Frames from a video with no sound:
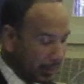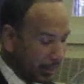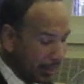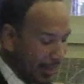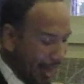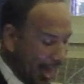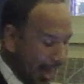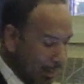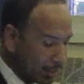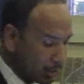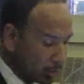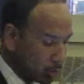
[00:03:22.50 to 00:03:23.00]
the
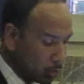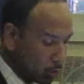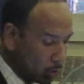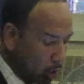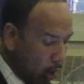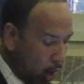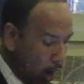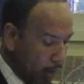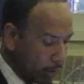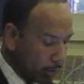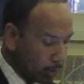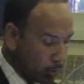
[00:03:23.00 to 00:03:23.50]
National
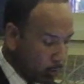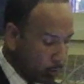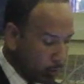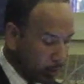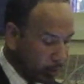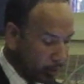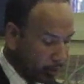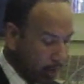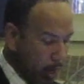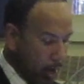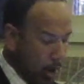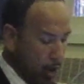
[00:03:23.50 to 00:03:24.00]
Guard
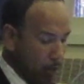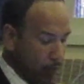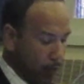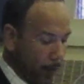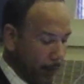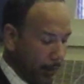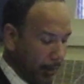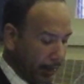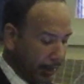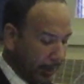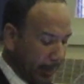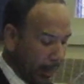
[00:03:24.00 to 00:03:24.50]
units
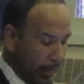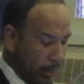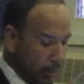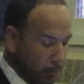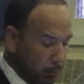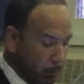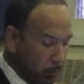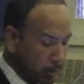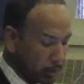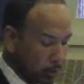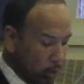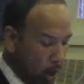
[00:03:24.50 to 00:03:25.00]
from the
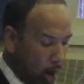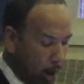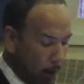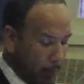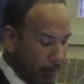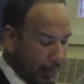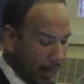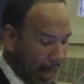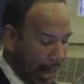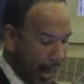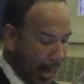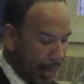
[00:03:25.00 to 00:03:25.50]
Kingsbridge
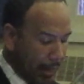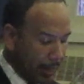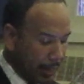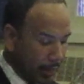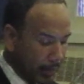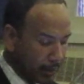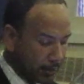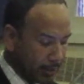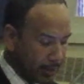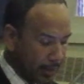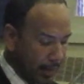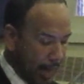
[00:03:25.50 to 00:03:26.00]
Army Annex